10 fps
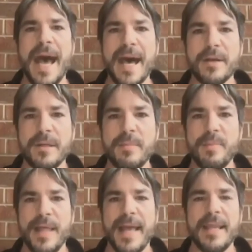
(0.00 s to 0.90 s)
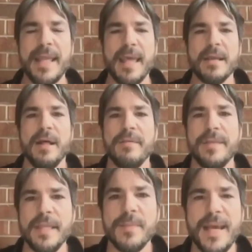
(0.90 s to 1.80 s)
a hotter planet and all
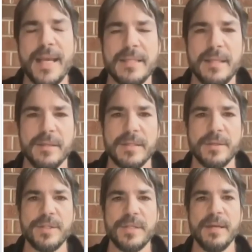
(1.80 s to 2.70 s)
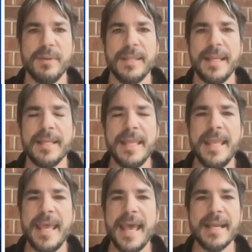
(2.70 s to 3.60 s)
the impacts that are associated with it.
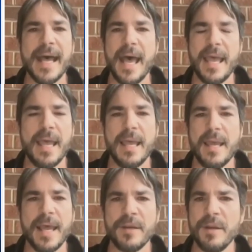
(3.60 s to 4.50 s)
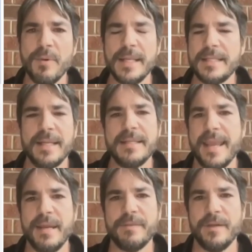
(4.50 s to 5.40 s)
And I don't know what it's going to
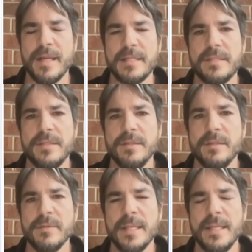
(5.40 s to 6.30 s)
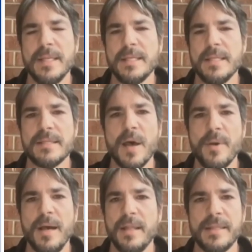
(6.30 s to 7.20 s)
take for us to
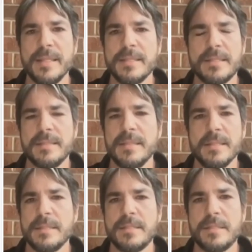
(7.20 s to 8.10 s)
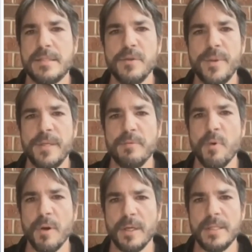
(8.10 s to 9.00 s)
stop all these stupid
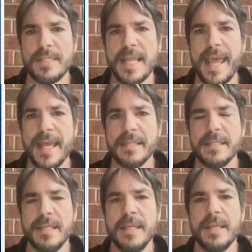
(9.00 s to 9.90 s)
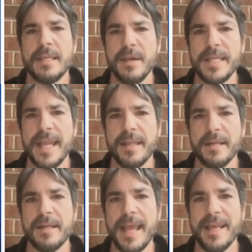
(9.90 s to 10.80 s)
wars and come
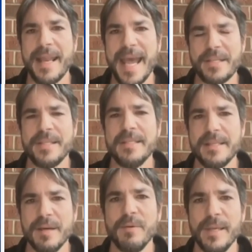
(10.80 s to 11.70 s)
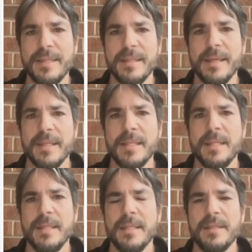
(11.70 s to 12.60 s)
together and actually deal with the
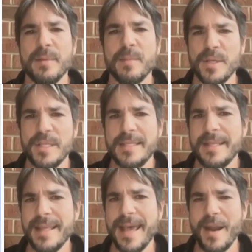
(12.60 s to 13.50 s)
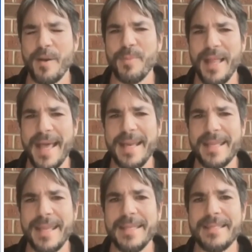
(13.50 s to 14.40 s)
emergency that our
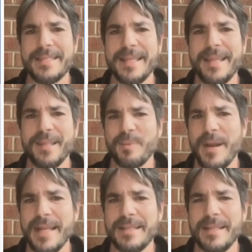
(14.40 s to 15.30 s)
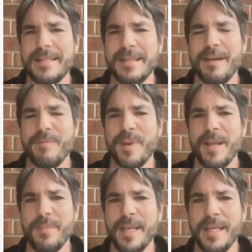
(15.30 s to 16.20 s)
planet is in the process of
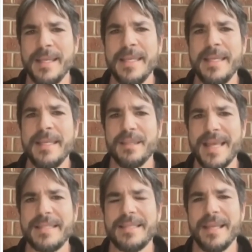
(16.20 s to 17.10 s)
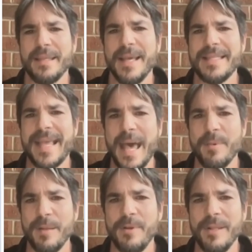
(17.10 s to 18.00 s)
becoming less and less
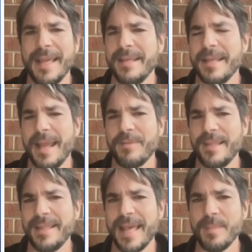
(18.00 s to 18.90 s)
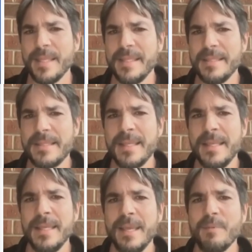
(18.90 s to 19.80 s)
habitable and everything that means.
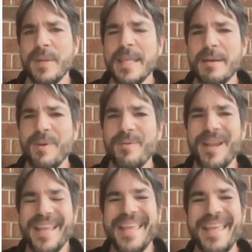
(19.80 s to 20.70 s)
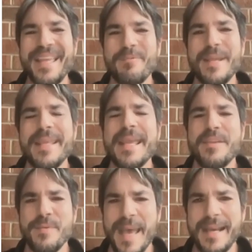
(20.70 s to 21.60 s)
We
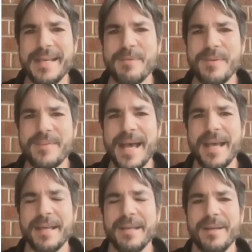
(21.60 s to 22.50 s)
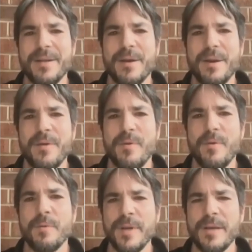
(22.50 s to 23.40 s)
humanity, we've got
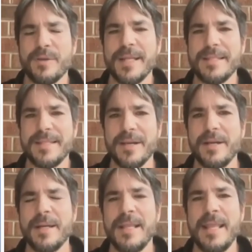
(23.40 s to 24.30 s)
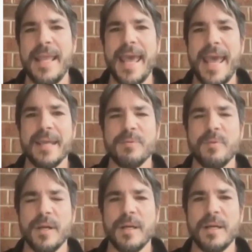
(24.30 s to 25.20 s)
a real crisis here,
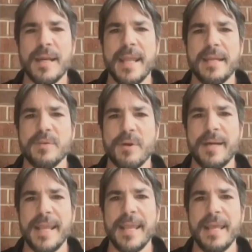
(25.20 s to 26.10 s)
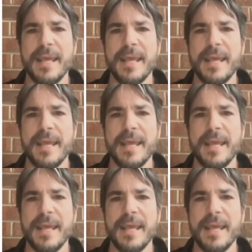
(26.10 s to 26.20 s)
and we're ignoring